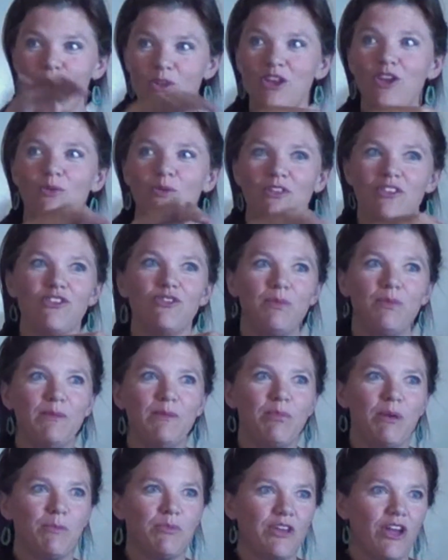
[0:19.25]
you know, where the
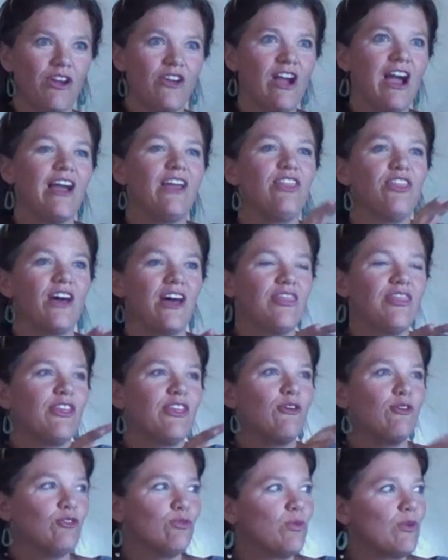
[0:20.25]
speed bumps are, I thought
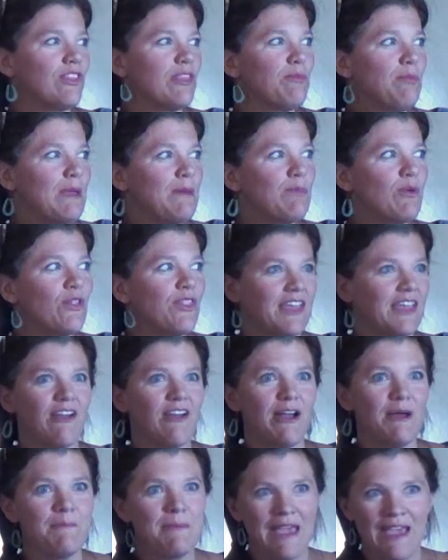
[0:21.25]
those were the people that
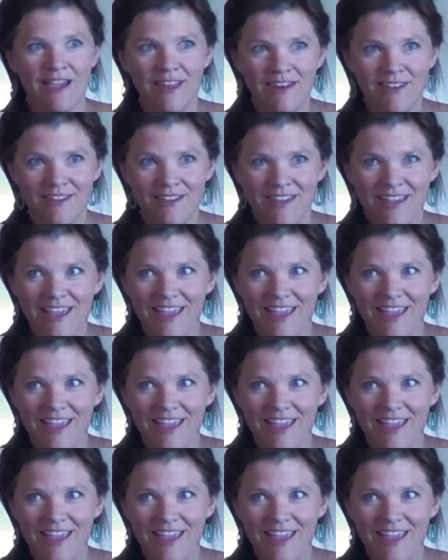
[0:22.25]
got mad.